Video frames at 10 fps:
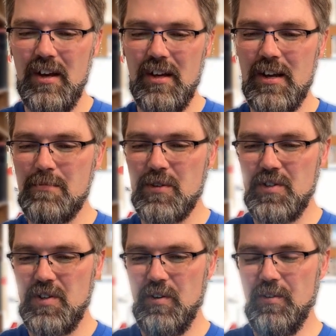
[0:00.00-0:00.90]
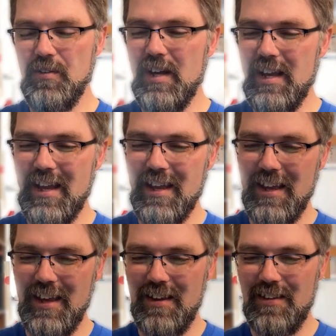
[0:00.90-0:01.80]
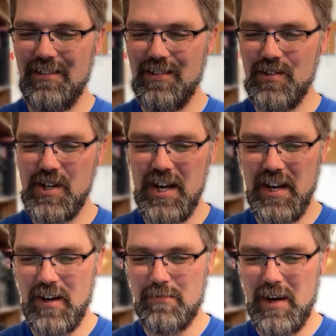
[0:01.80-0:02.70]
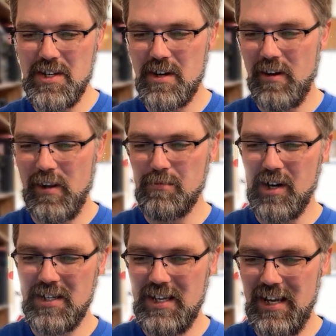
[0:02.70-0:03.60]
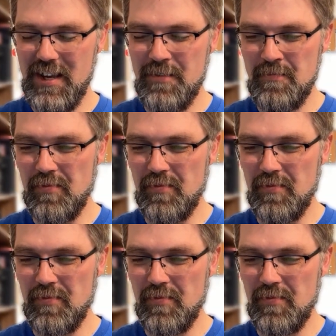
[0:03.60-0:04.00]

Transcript: Number two is Jane Eyre by Charlotte Bronte,